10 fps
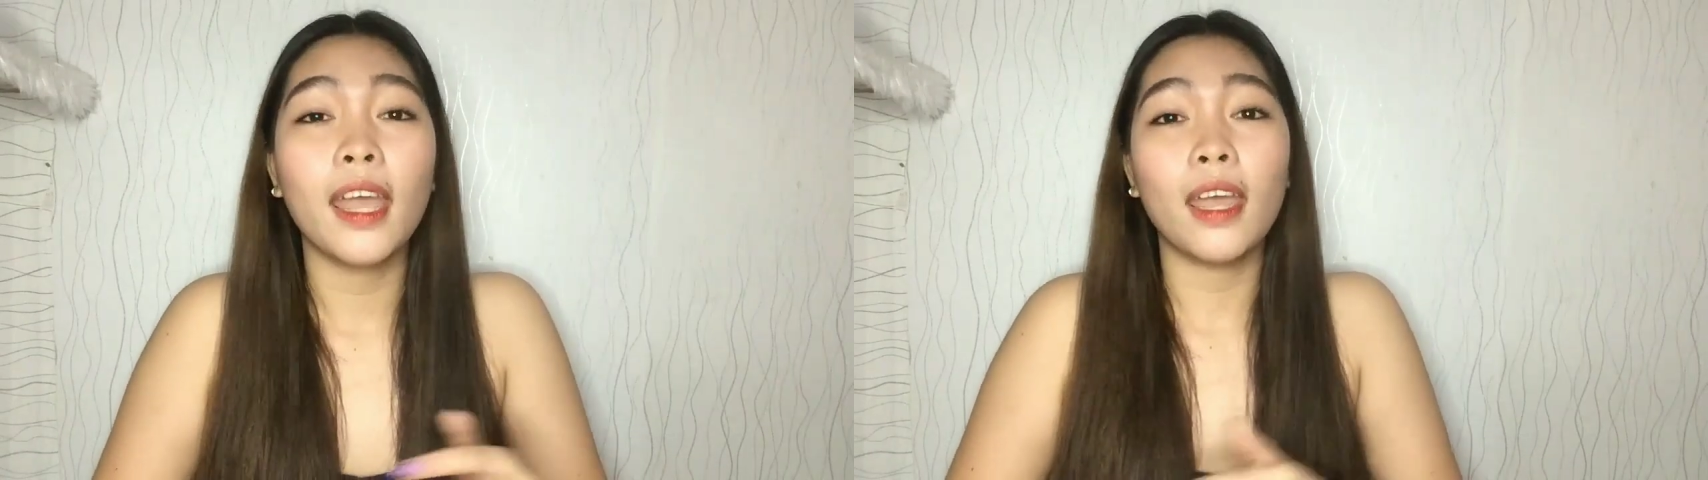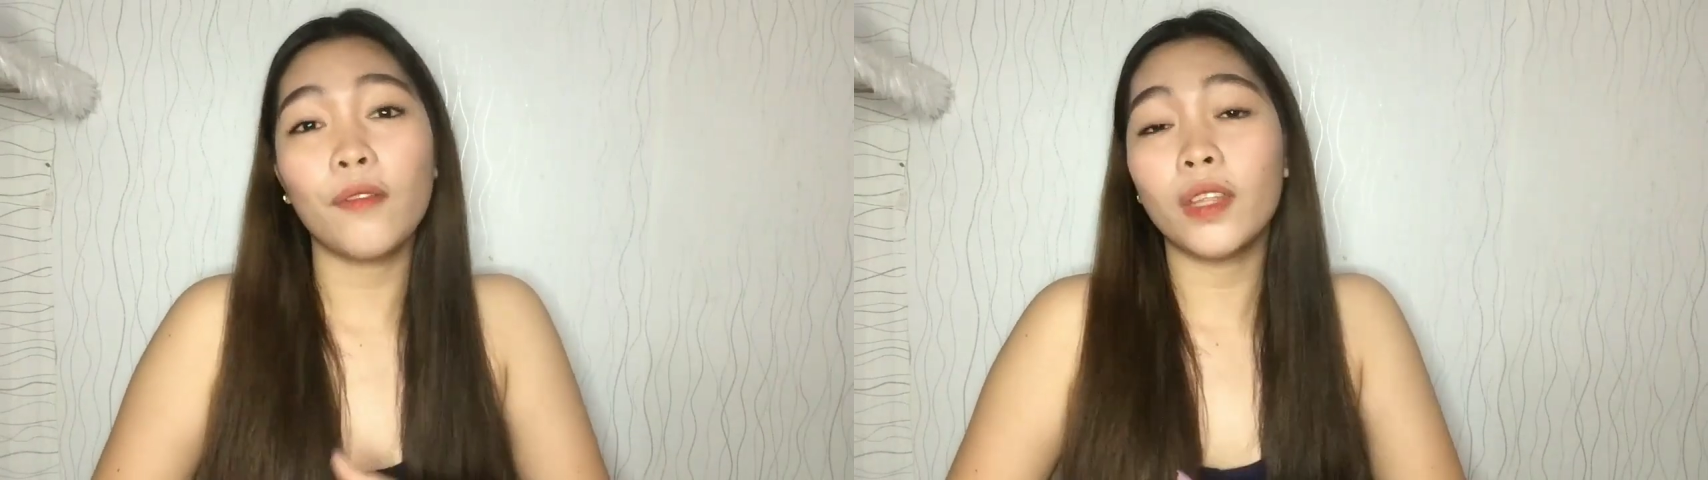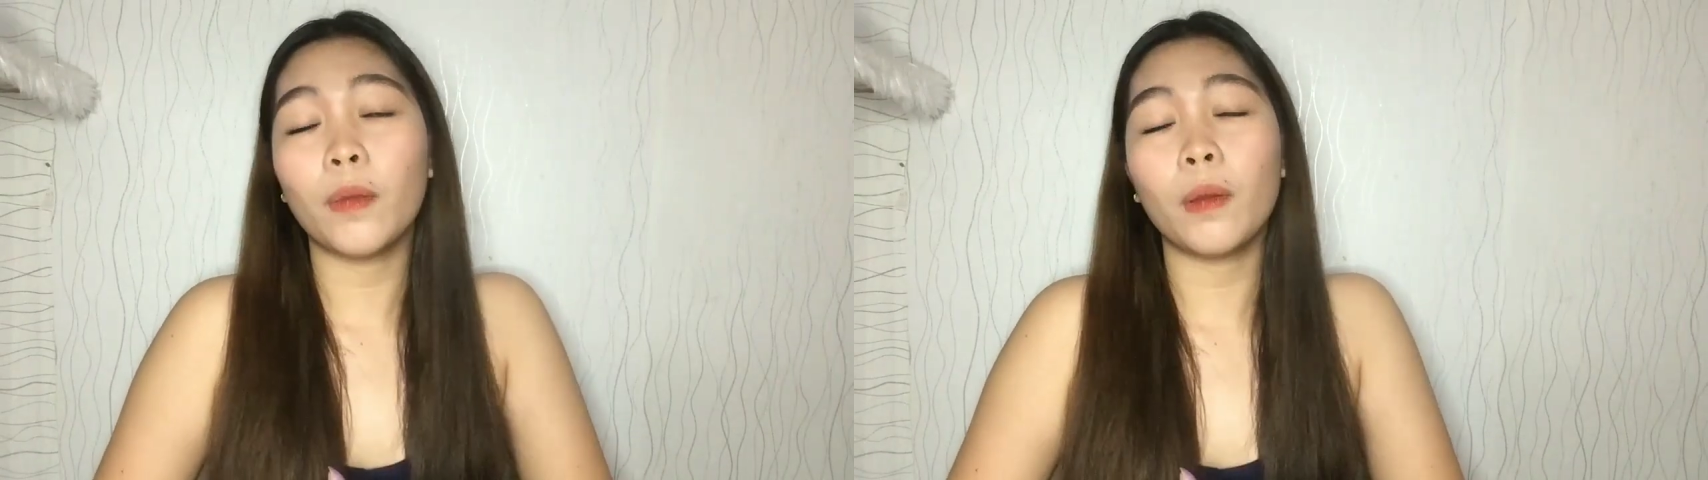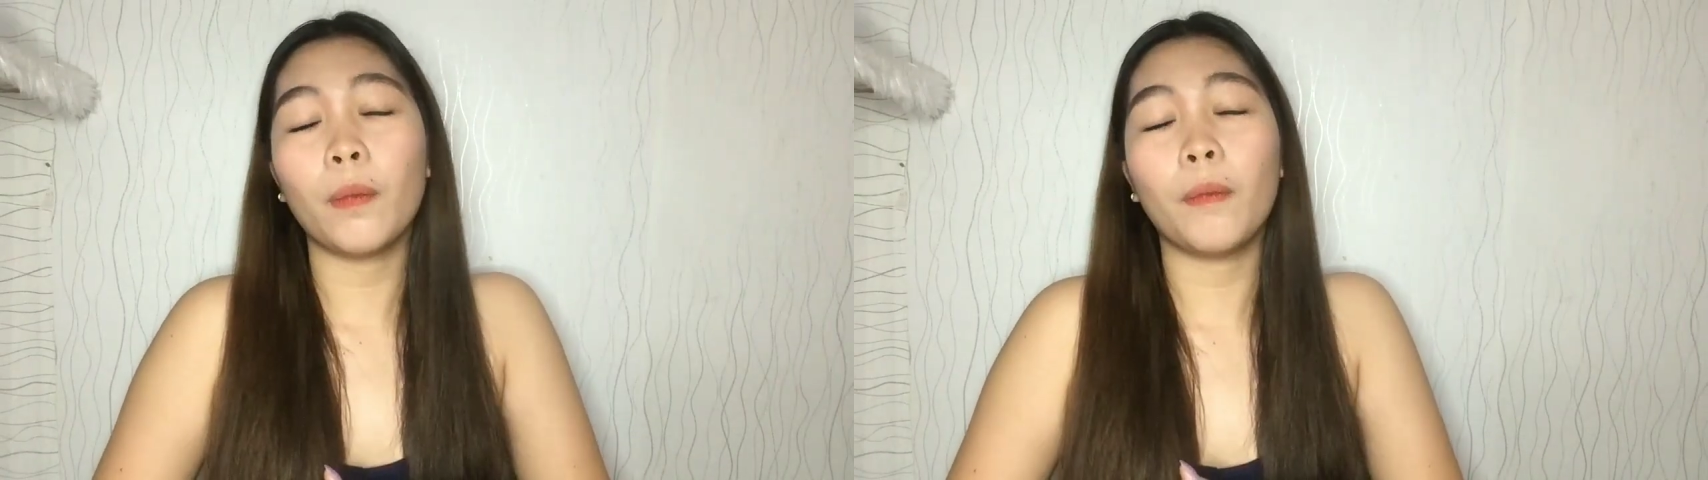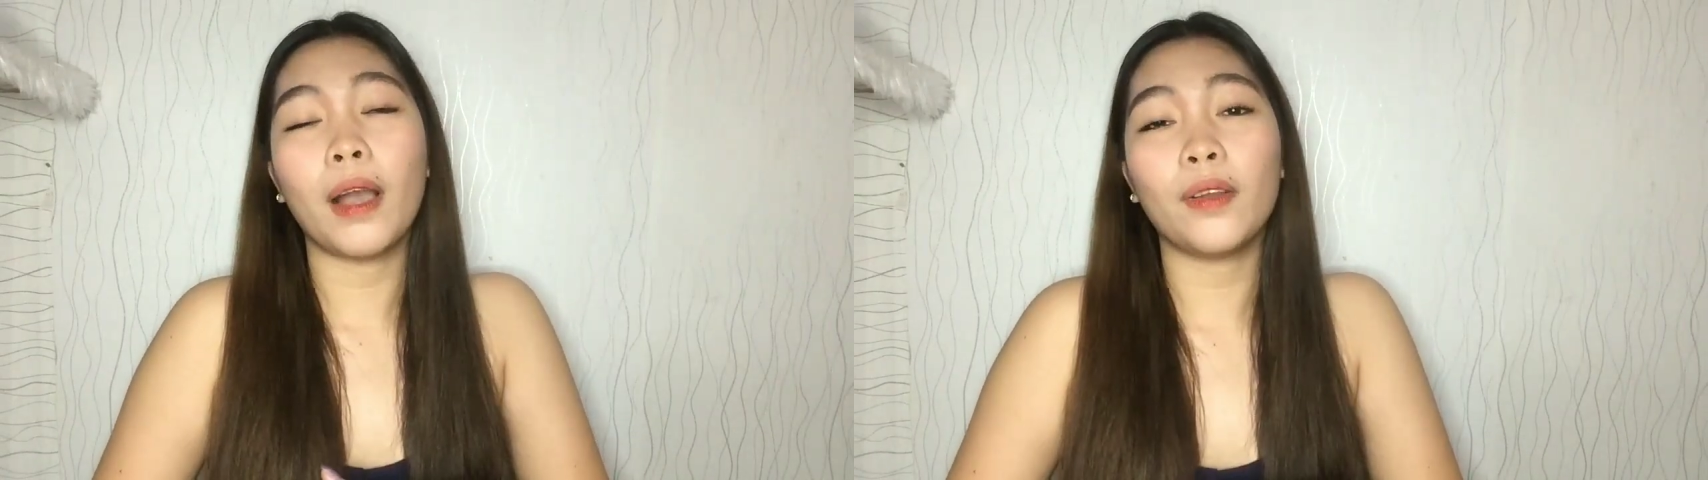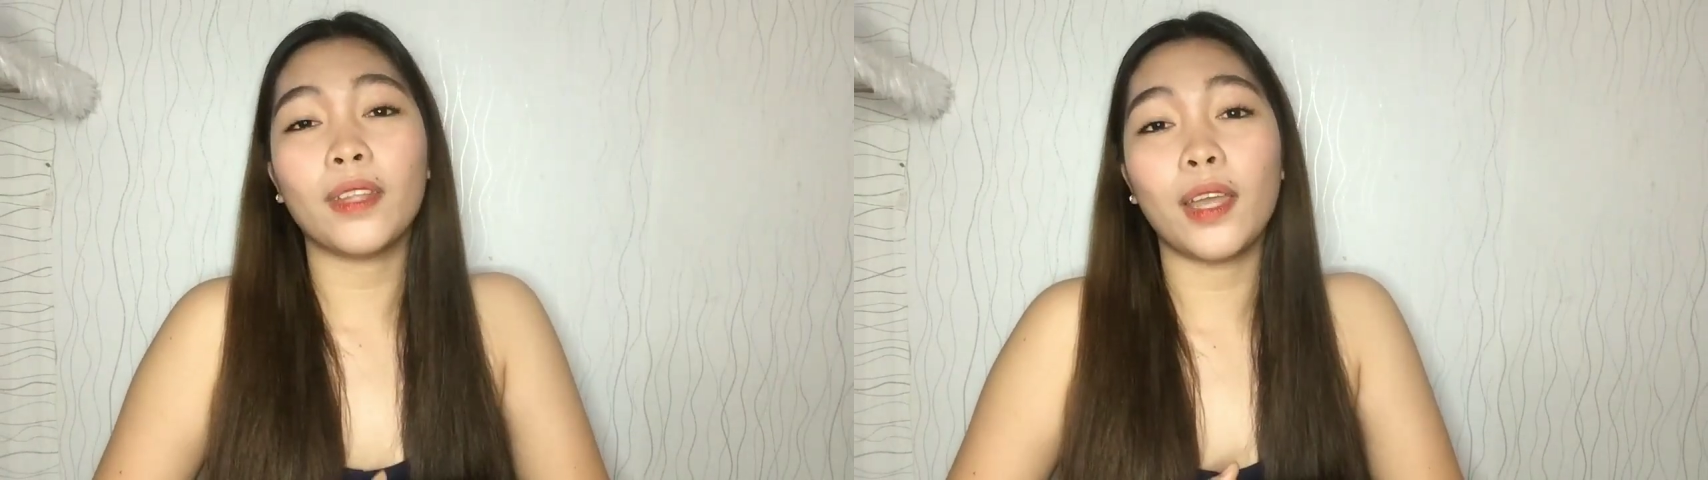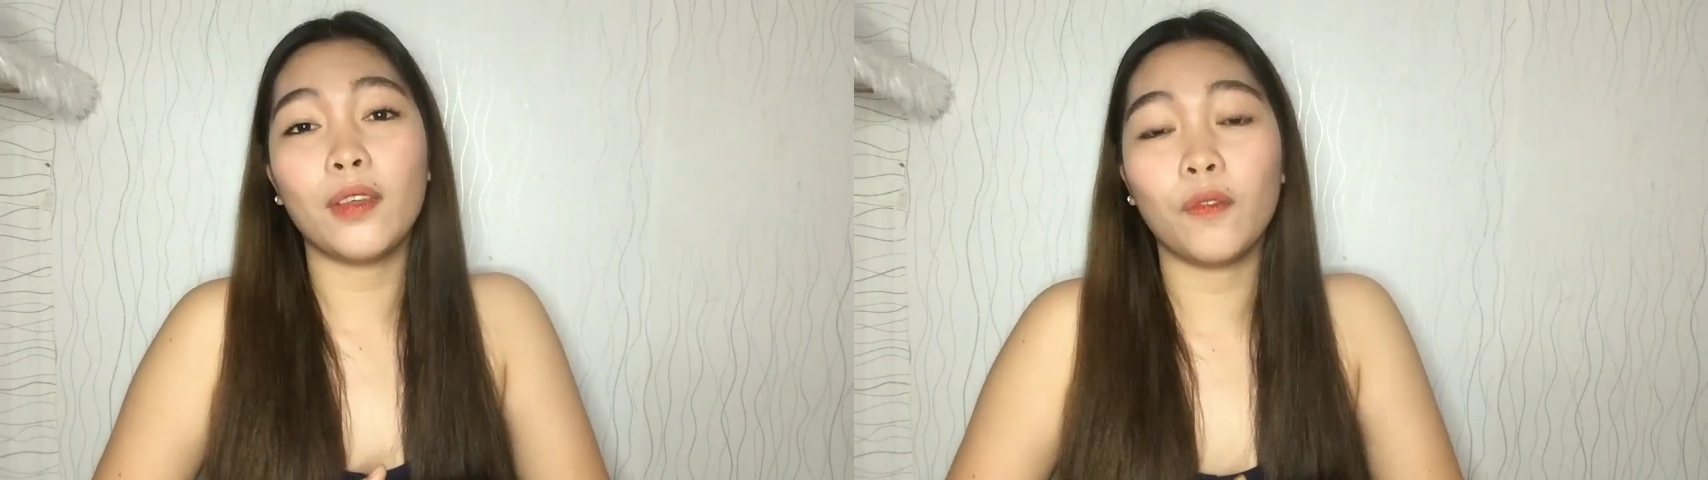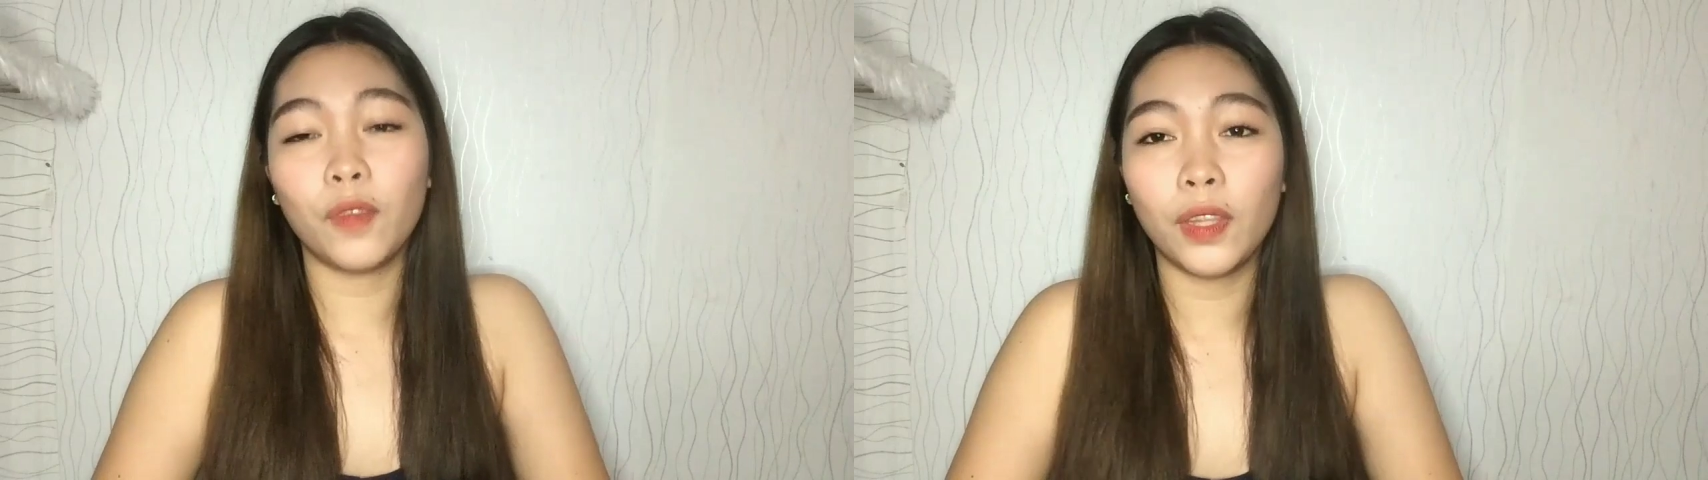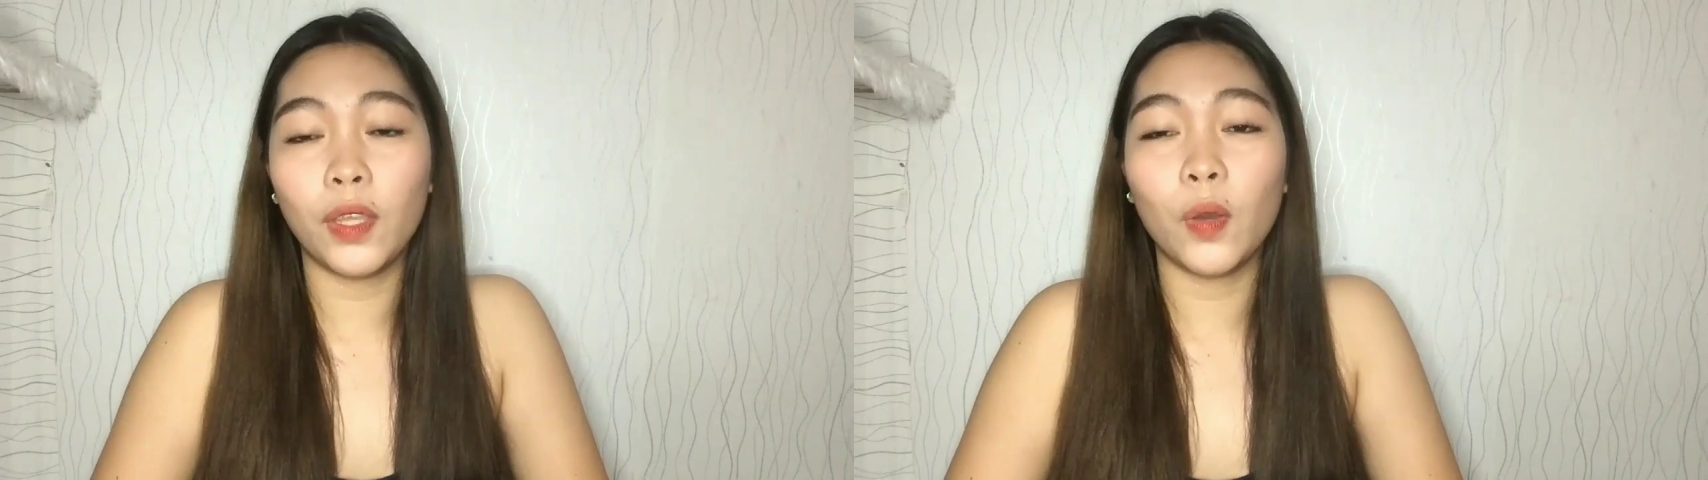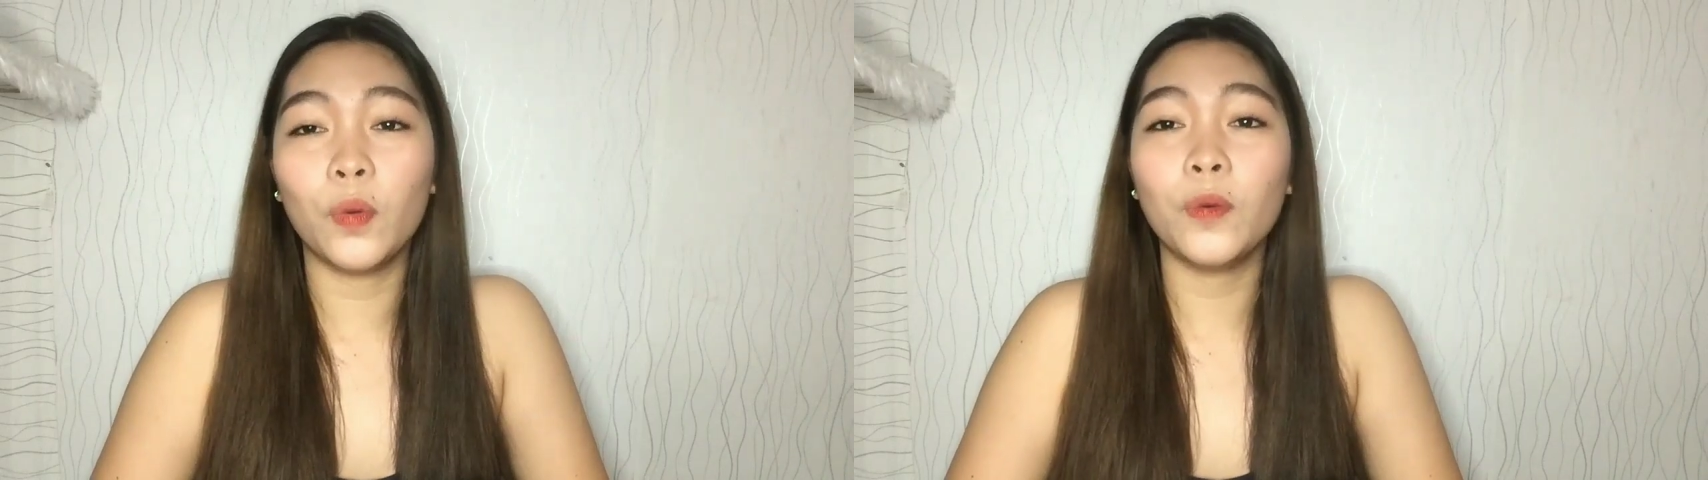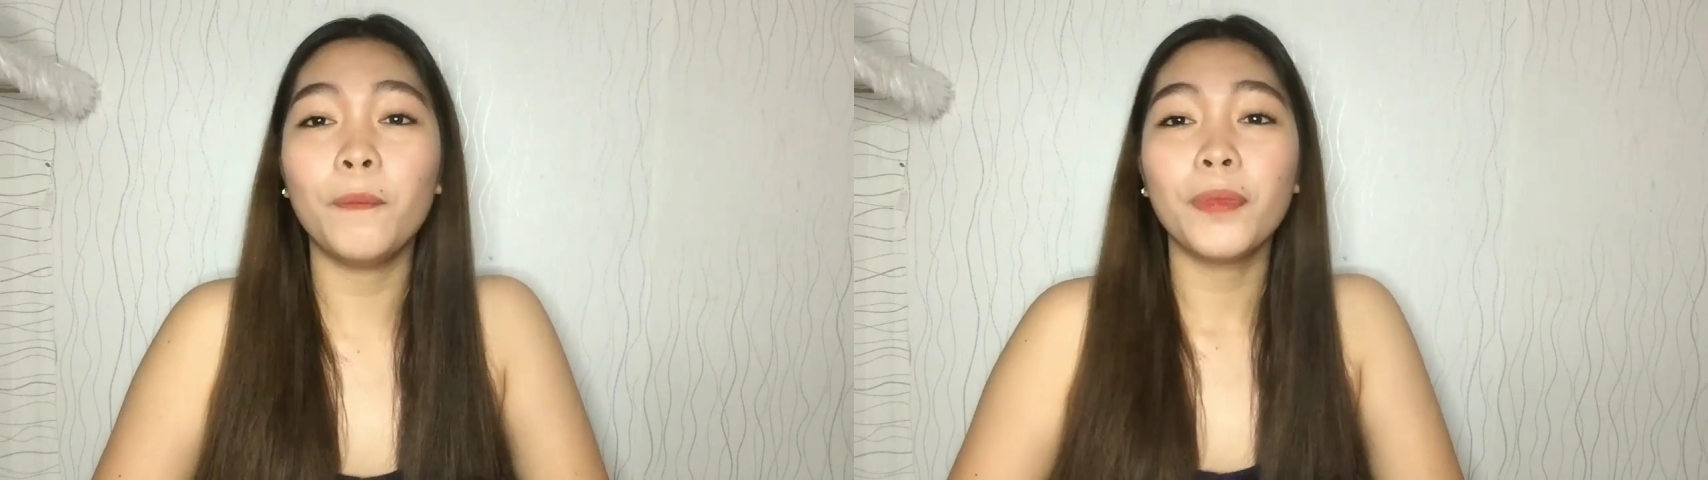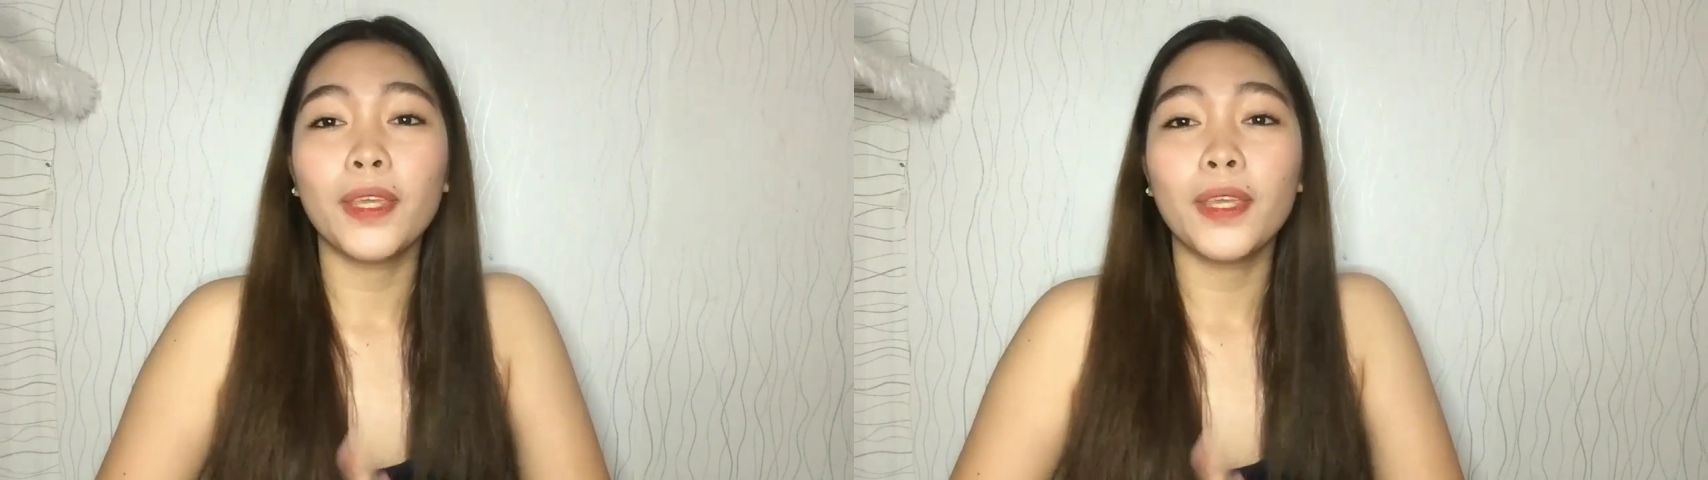every time may bago tayong video.